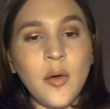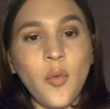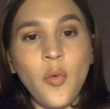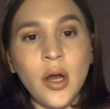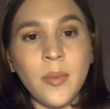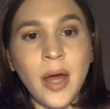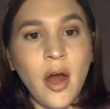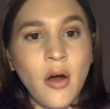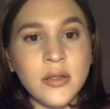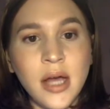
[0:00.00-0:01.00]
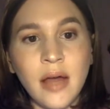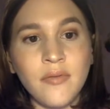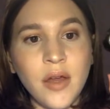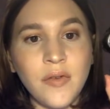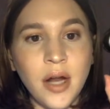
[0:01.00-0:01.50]
one of my all-time
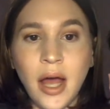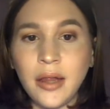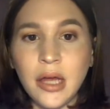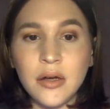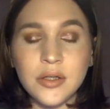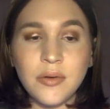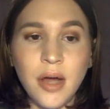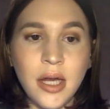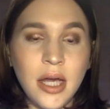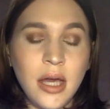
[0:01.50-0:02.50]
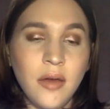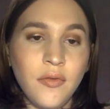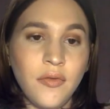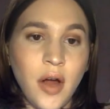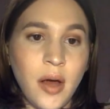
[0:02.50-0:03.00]
favorite highlighters already
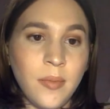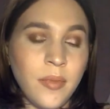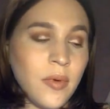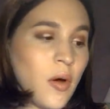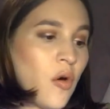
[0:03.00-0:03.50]
from